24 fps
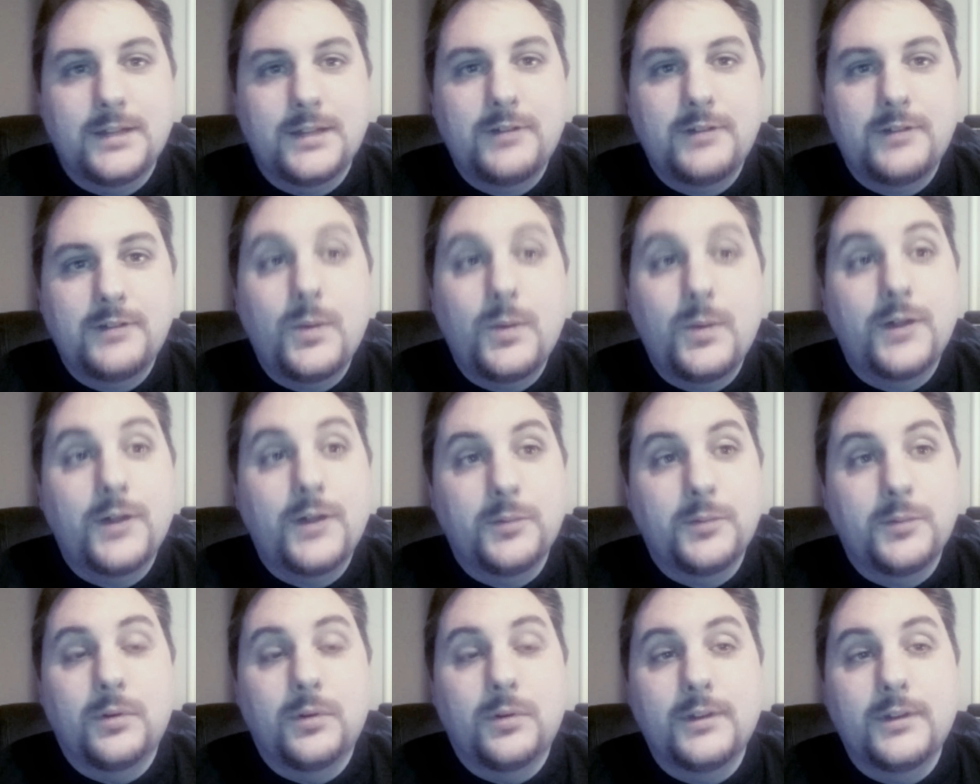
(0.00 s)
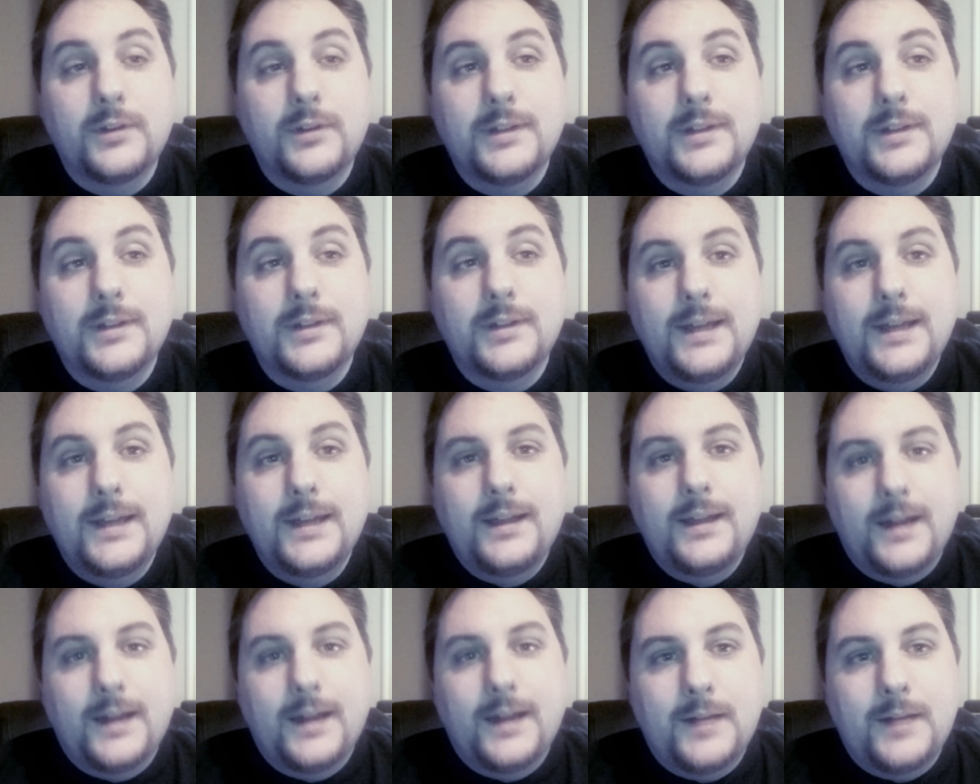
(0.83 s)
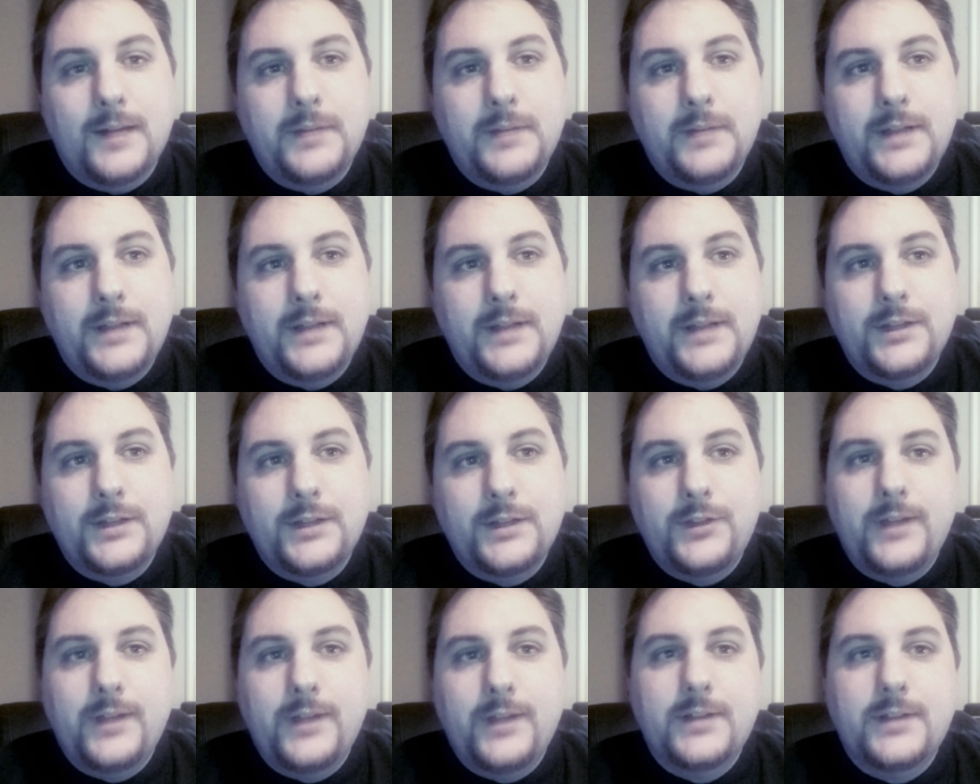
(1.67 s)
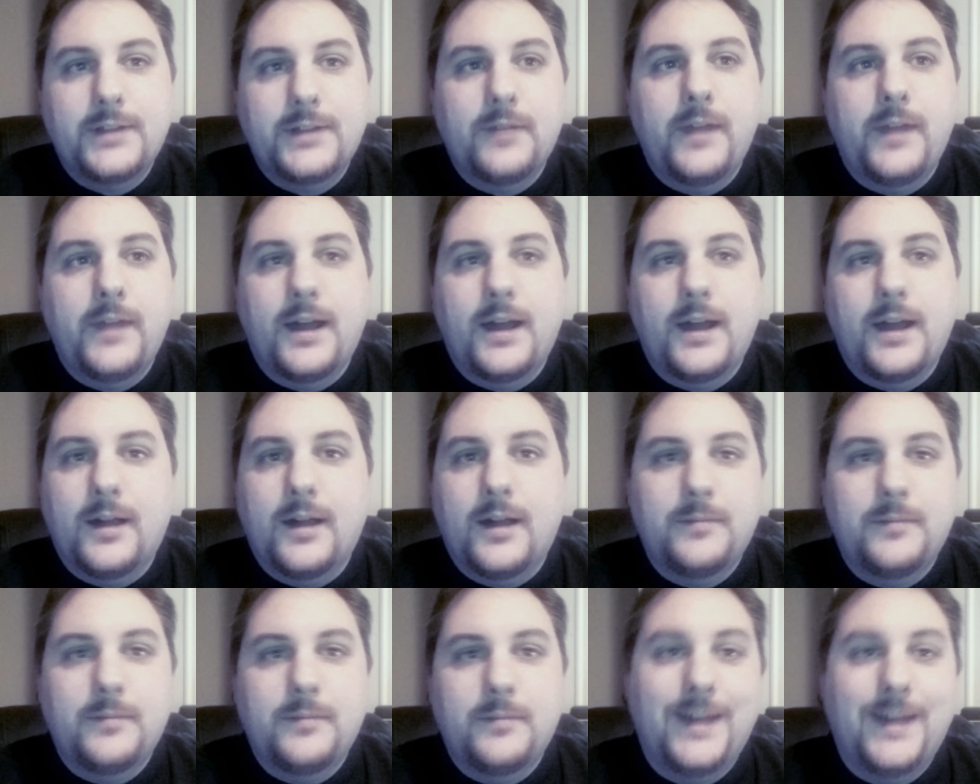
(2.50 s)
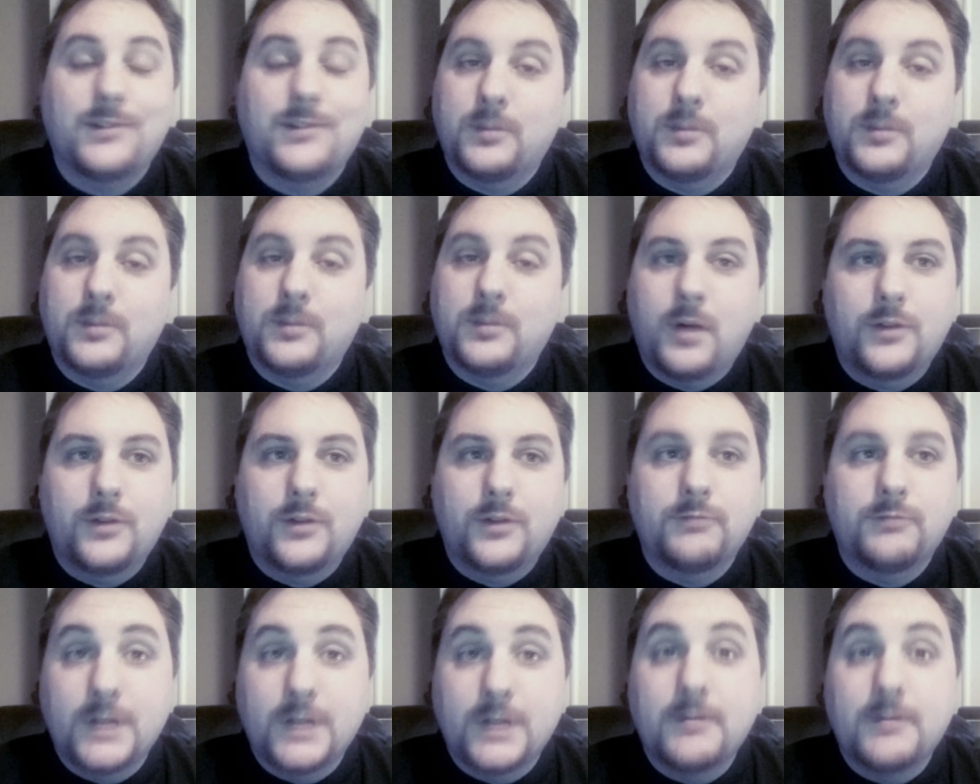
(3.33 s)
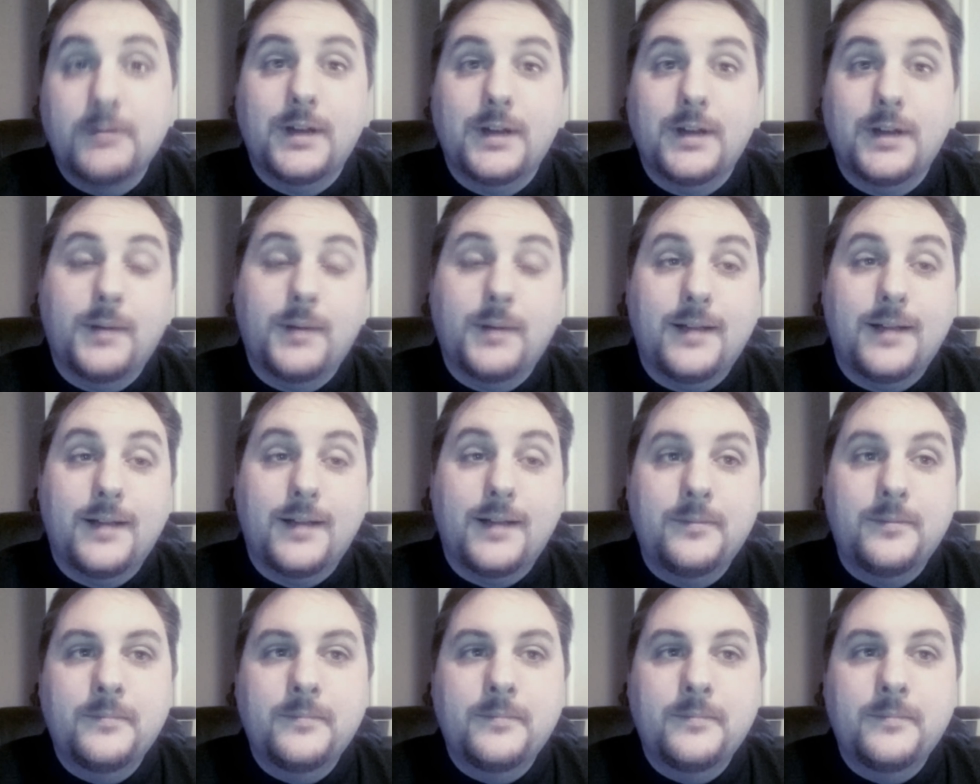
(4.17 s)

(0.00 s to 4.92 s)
It's really well supported, and it does things like VR out of the box really, really well.